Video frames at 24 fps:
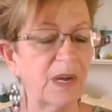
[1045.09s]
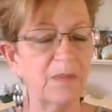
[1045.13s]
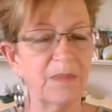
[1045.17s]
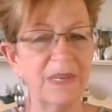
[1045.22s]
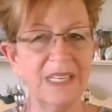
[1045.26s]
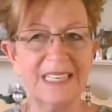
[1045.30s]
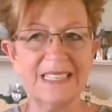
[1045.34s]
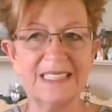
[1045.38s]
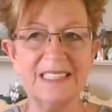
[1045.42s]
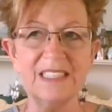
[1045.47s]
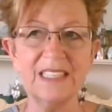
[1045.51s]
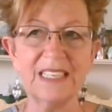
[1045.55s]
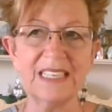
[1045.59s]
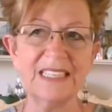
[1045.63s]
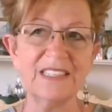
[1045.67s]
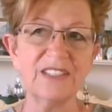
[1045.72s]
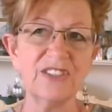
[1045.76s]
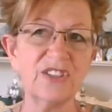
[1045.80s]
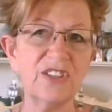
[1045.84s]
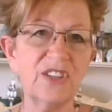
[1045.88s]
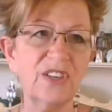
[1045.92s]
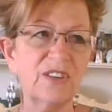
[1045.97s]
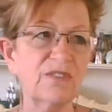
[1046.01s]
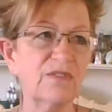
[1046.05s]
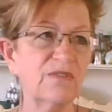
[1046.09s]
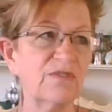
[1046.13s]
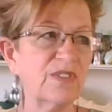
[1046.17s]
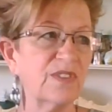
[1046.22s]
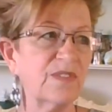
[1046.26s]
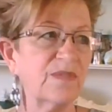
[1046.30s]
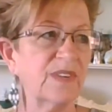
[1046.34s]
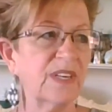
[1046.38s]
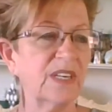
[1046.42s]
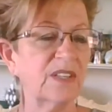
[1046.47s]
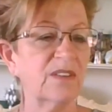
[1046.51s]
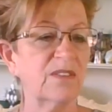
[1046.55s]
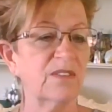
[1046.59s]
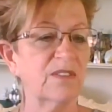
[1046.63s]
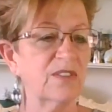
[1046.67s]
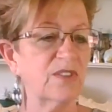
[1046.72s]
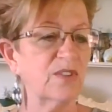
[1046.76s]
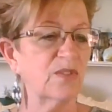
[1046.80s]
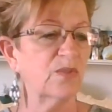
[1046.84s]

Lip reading: I mean, it's those feathers.